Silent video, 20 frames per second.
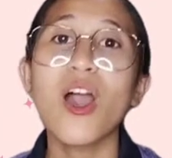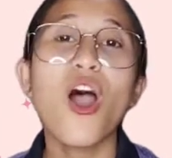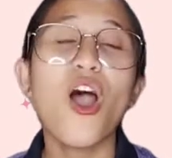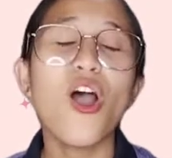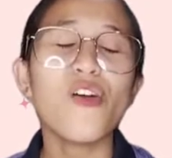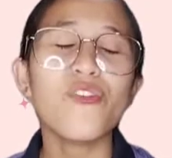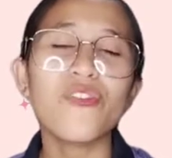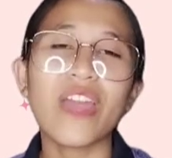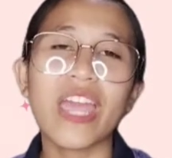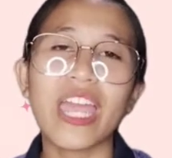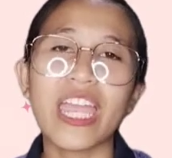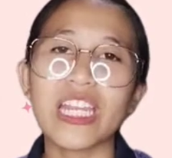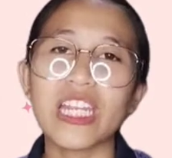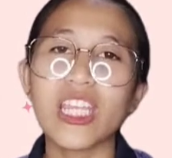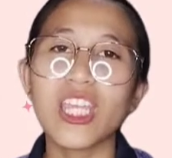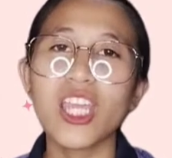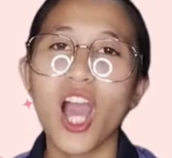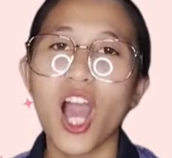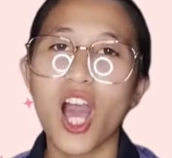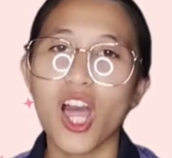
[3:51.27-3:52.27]
of
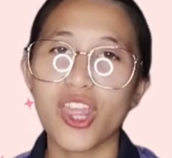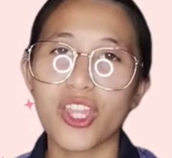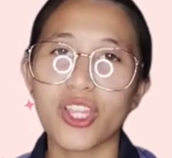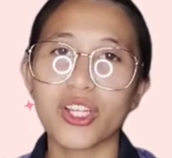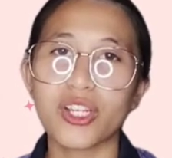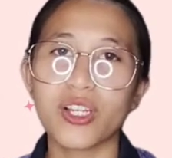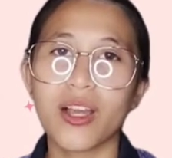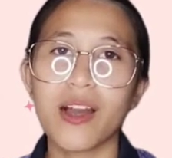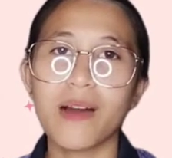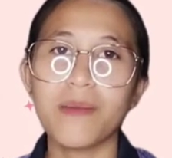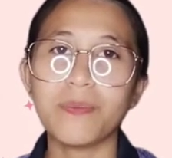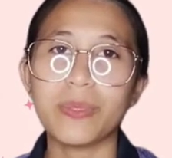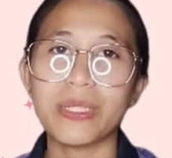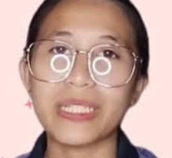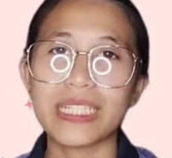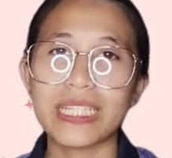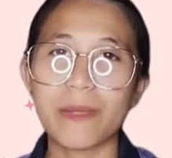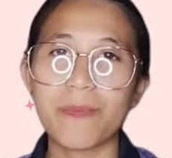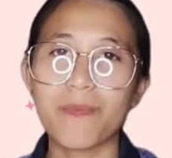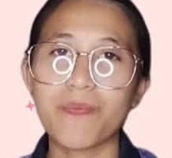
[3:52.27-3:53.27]
any other
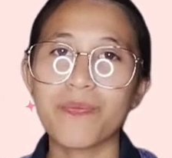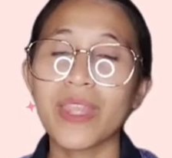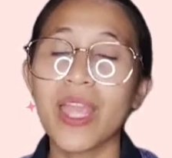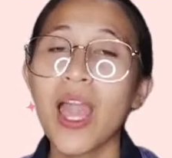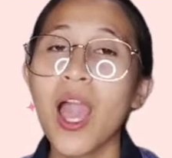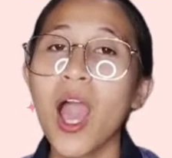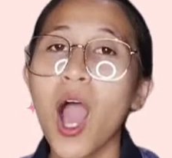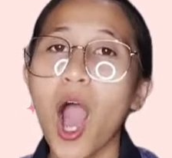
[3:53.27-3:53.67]
company.